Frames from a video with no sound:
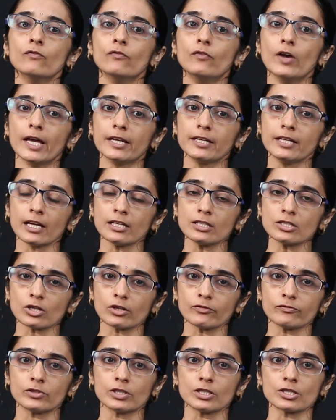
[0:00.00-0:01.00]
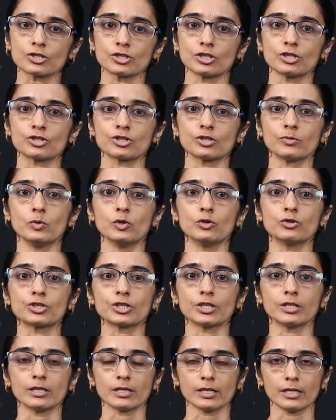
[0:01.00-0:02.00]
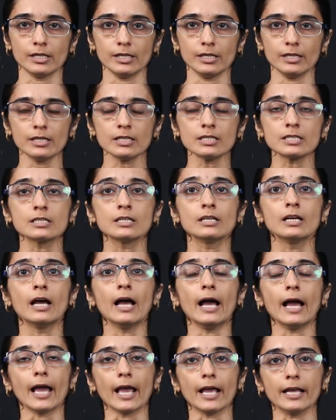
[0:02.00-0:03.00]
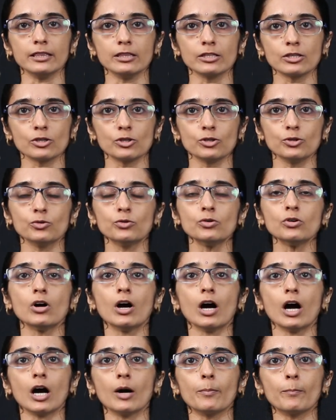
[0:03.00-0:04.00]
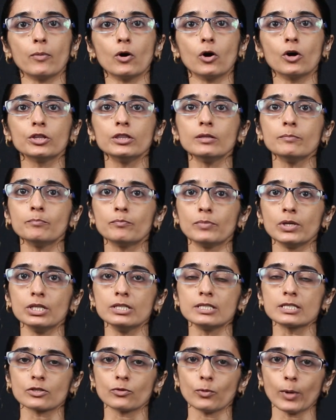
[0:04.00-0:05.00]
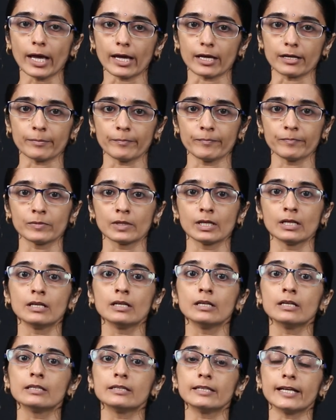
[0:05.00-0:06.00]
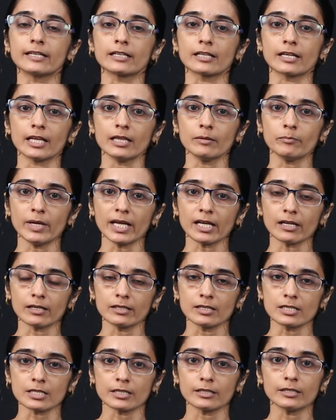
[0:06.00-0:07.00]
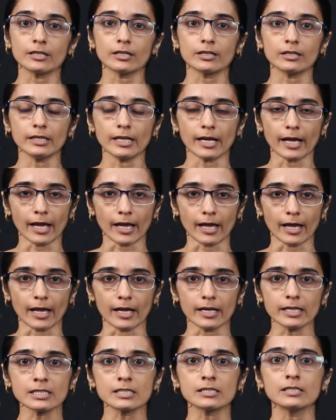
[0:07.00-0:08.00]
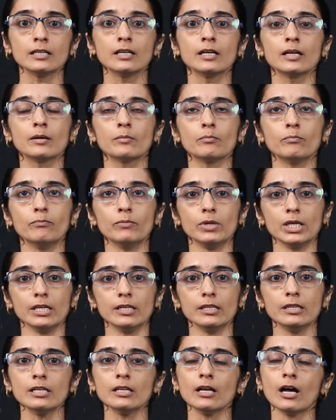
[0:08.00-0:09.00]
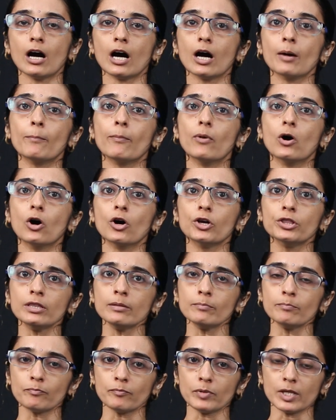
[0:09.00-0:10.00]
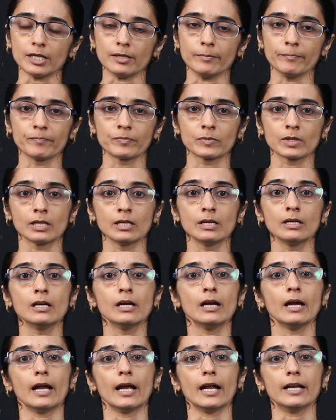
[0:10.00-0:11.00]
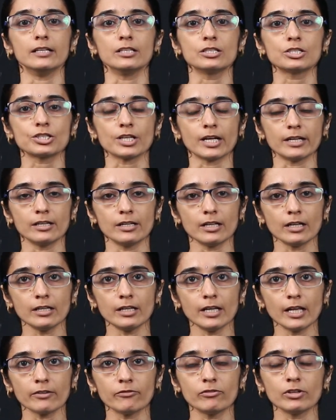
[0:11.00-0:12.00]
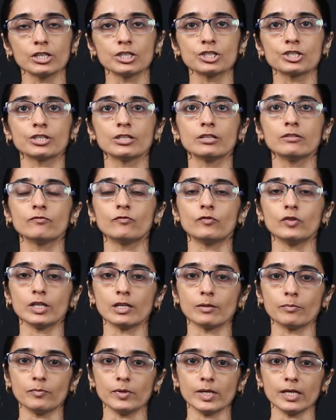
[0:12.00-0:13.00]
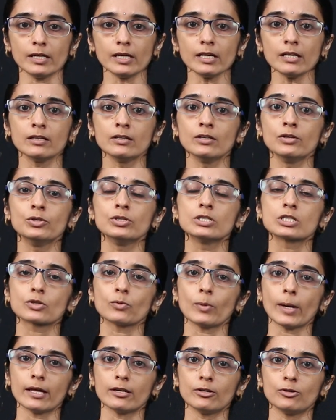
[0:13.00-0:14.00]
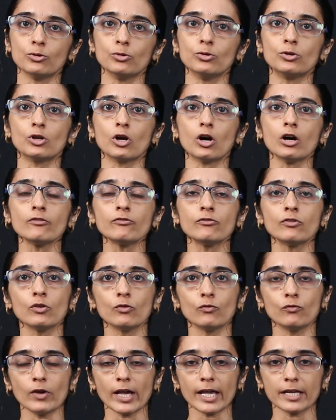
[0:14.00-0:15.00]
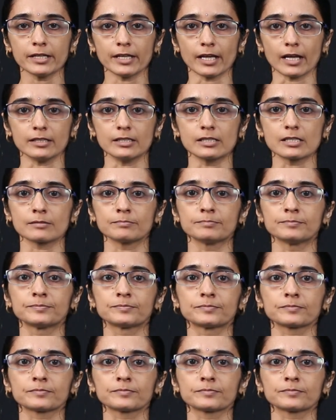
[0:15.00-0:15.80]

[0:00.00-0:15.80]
Variance of this distribution is nq upon p square. That can be considered as mean upon p. And standard deviation will be square root of variance.